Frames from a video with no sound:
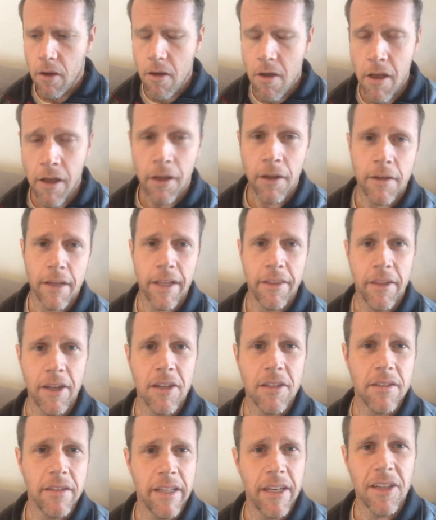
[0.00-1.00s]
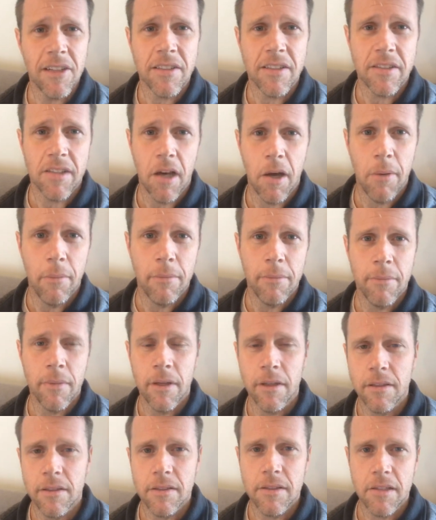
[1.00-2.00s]
And there's some
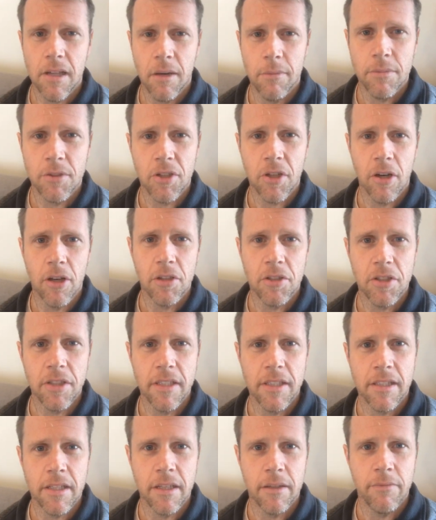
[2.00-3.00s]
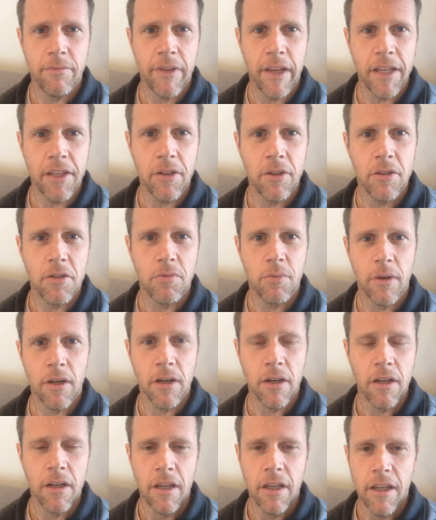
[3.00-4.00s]
churches and venues
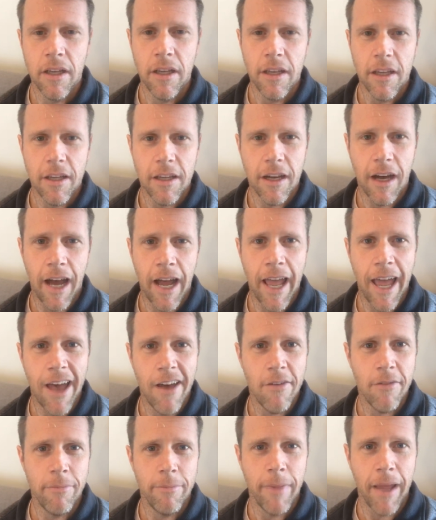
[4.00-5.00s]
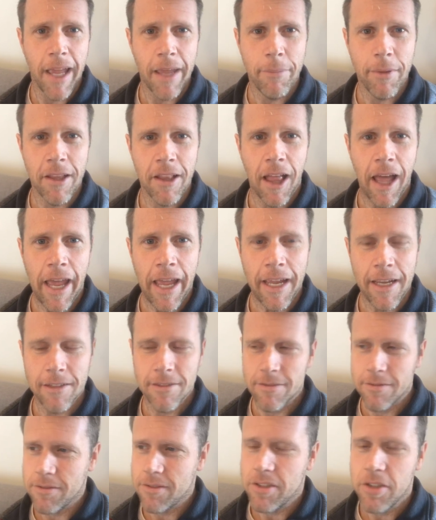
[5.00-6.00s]
where I have maybe like
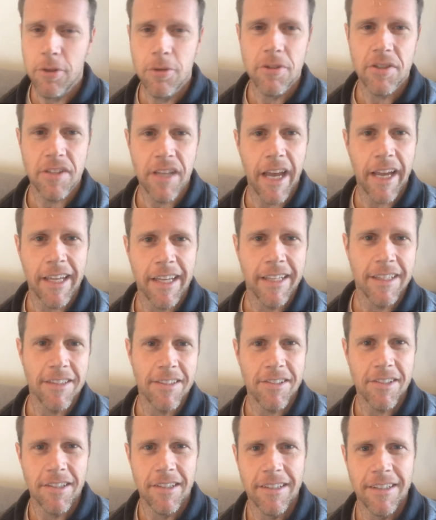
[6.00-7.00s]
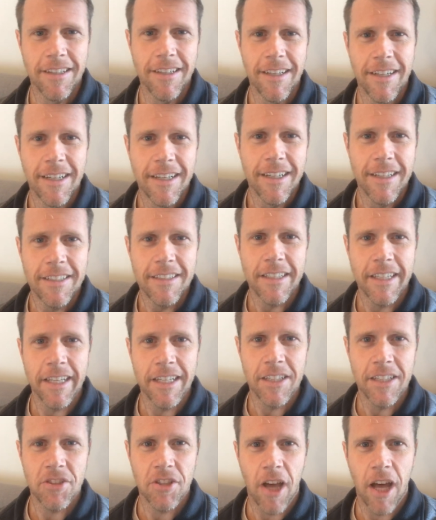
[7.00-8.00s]
2 seconds to
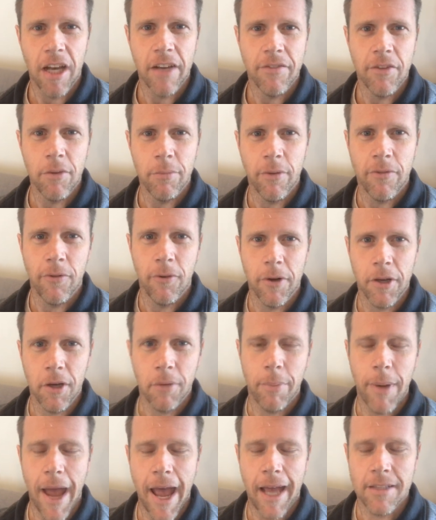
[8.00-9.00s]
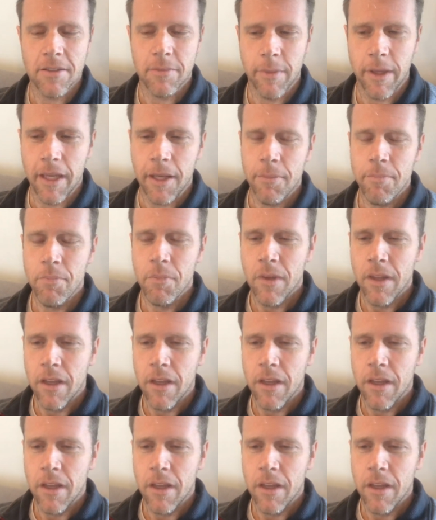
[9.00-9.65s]
get a shot of you before you're past me.